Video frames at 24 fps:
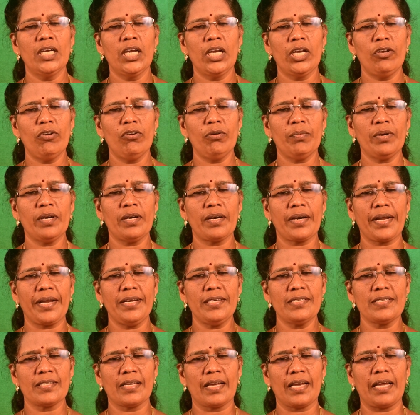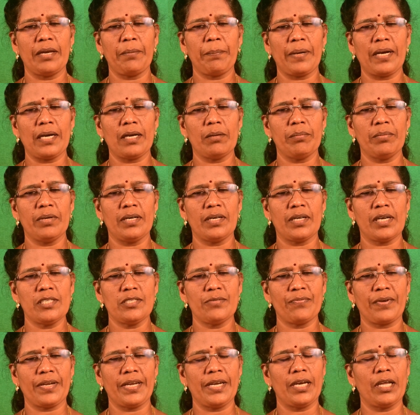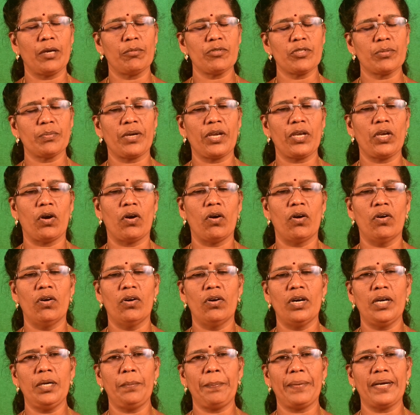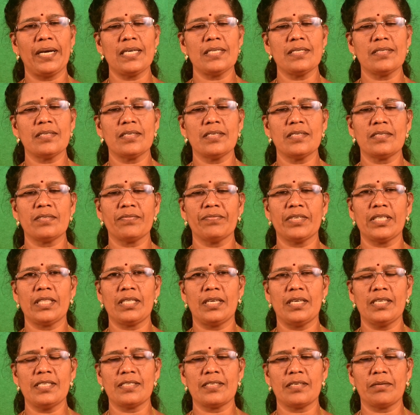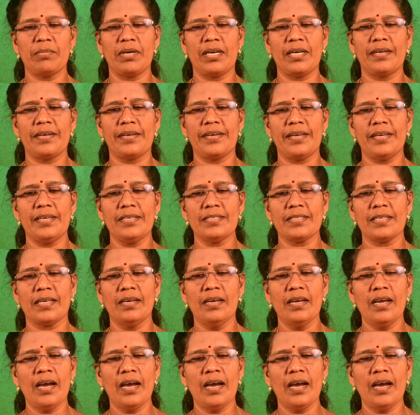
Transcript: human rights and fundamental freedoms by all persons with disabilities